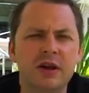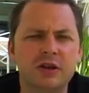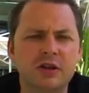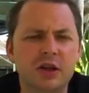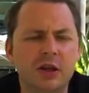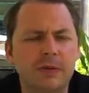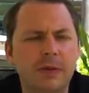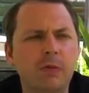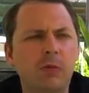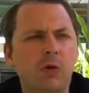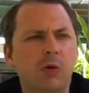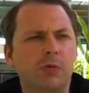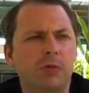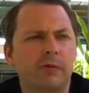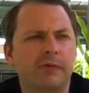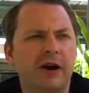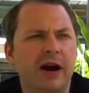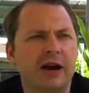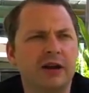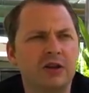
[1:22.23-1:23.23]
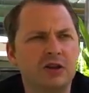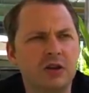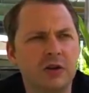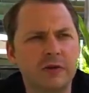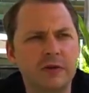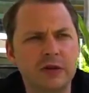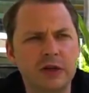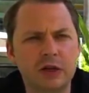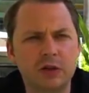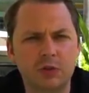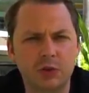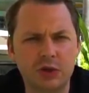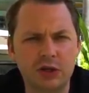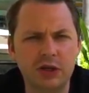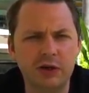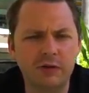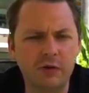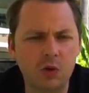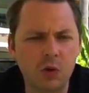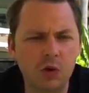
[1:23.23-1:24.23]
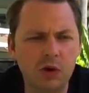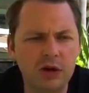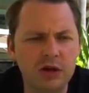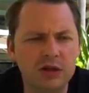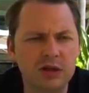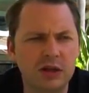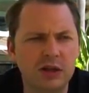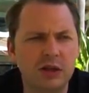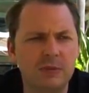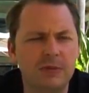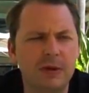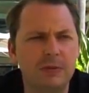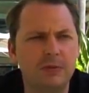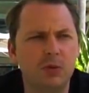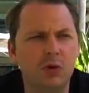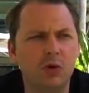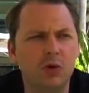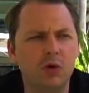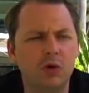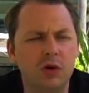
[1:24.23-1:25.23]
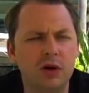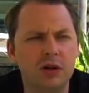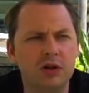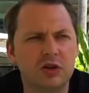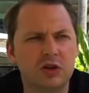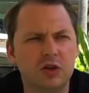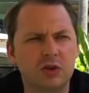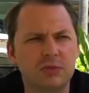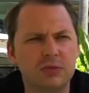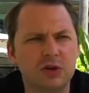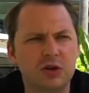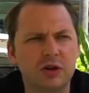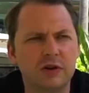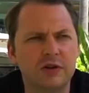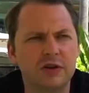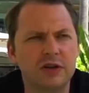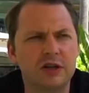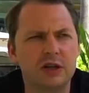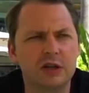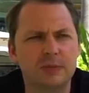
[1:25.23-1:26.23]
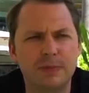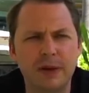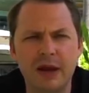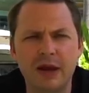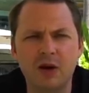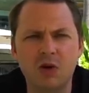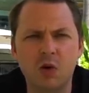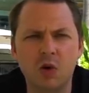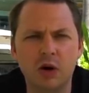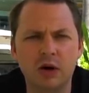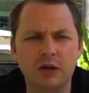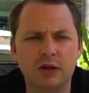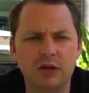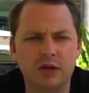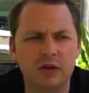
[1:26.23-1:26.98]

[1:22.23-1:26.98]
So the people who provide services receive coins, and the people who consume services pay coins.